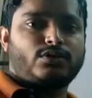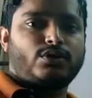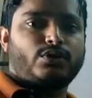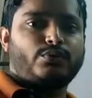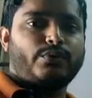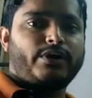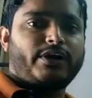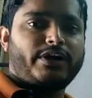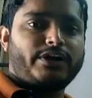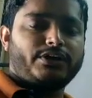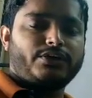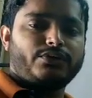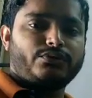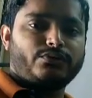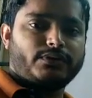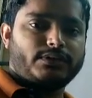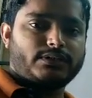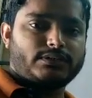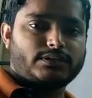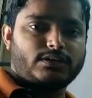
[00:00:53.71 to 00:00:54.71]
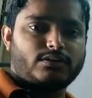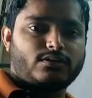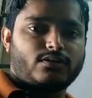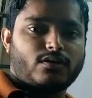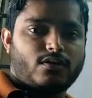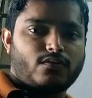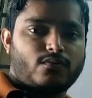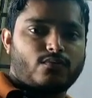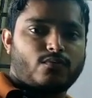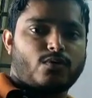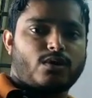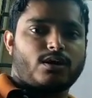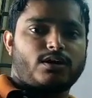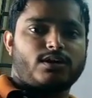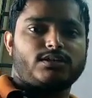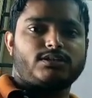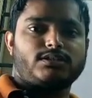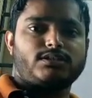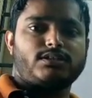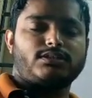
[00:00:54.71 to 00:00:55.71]
20 units, and what
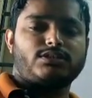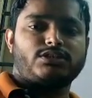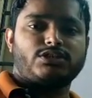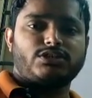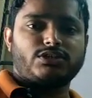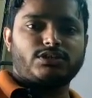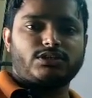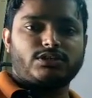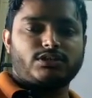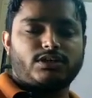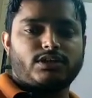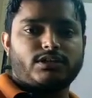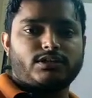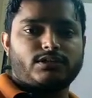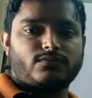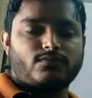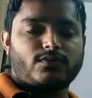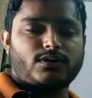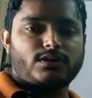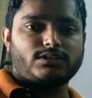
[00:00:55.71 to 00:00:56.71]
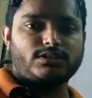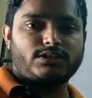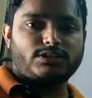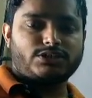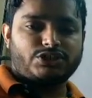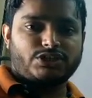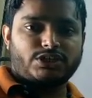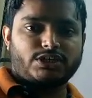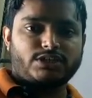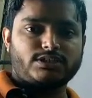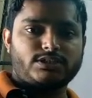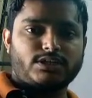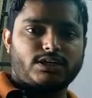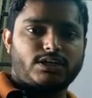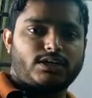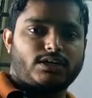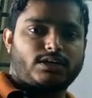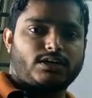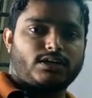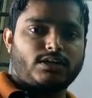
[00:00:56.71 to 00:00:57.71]
is the change that
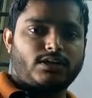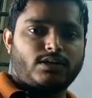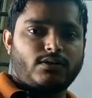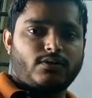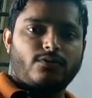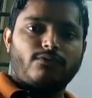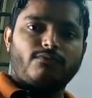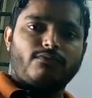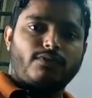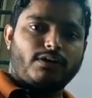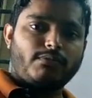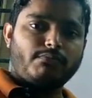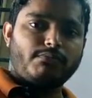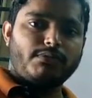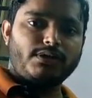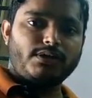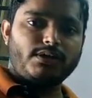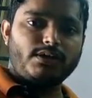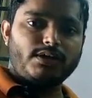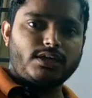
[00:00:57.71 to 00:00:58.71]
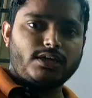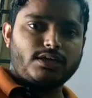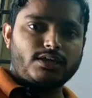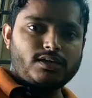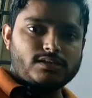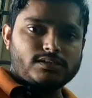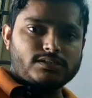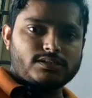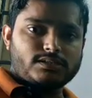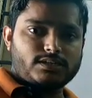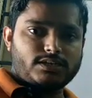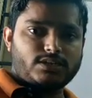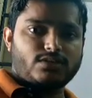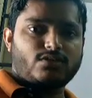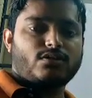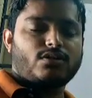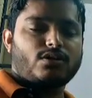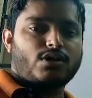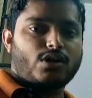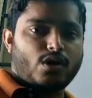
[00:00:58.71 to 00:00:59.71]
will be seen on
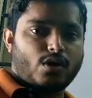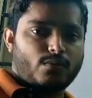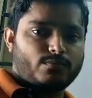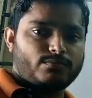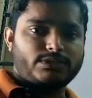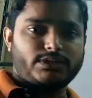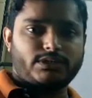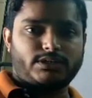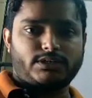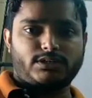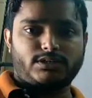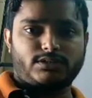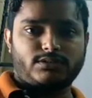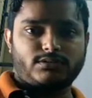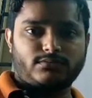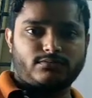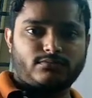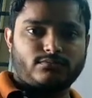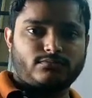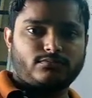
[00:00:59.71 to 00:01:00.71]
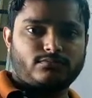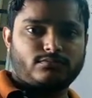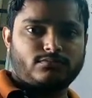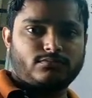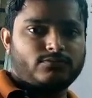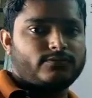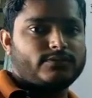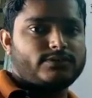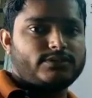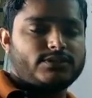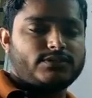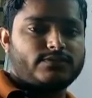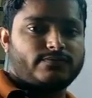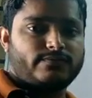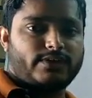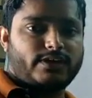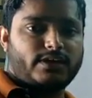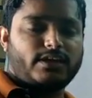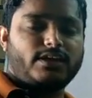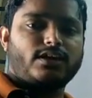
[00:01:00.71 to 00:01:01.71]
an object which is
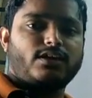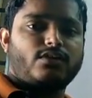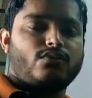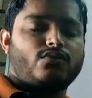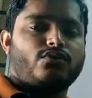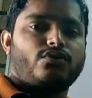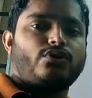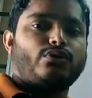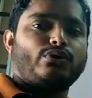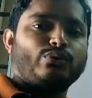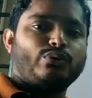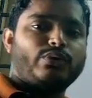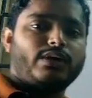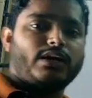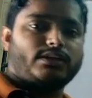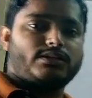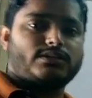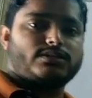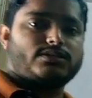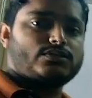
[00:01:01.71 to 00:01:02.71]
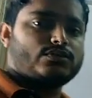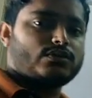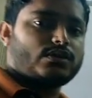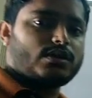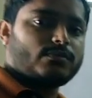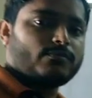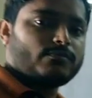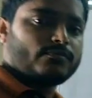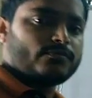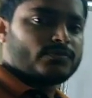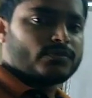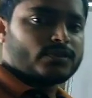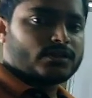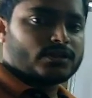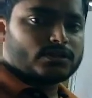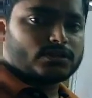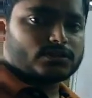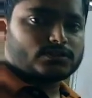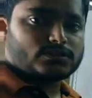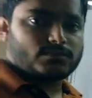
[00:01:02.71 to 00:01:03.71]
weighing around 2 kgs. Okay,
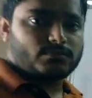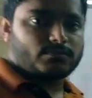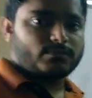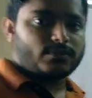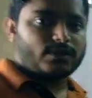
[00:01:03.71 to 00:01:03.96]
some